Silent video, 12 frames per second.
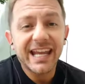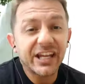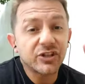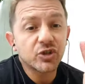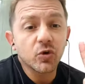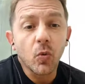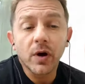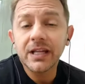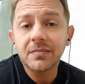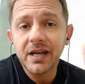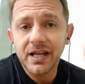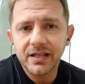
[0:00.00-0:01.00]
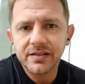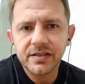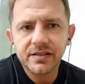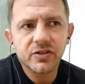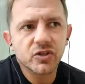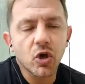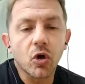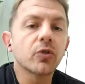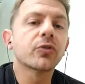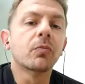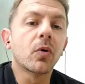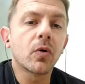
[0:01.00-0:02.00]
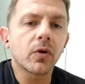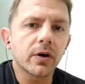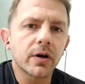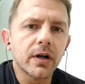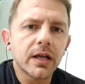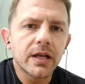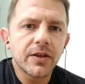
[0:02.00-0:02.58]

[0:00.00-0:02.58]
in 20 minutes sold more